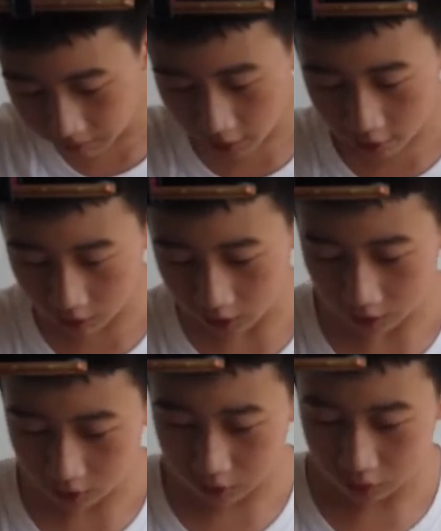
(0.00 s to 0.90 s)

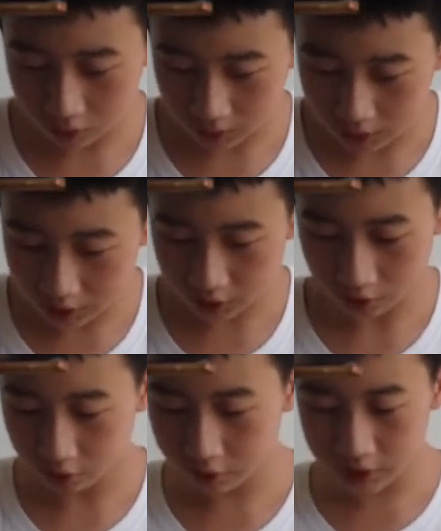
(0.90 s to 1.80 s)
parallel to the
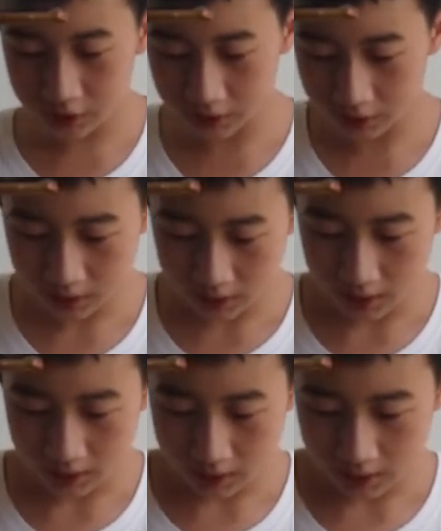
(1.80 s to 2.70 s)
center crease,
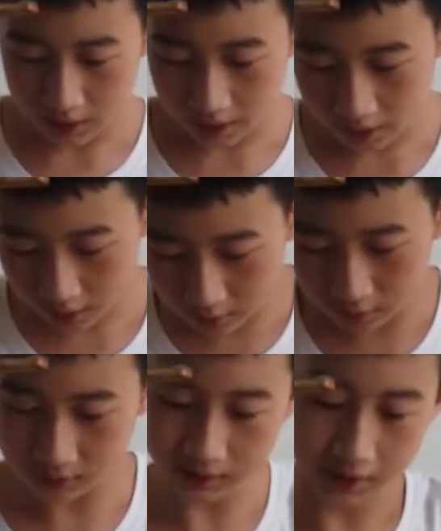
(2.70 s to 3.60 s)
and
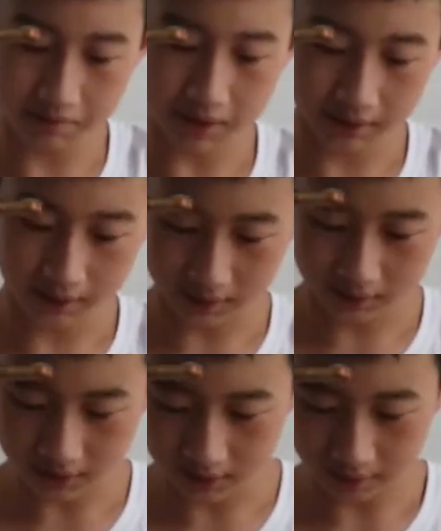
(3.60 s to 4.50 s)
do the same on the other
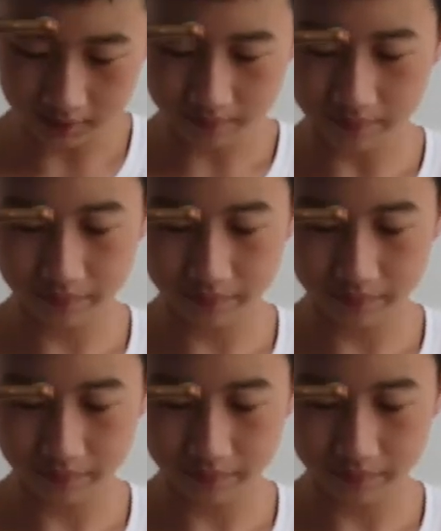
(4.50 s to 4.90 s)
side.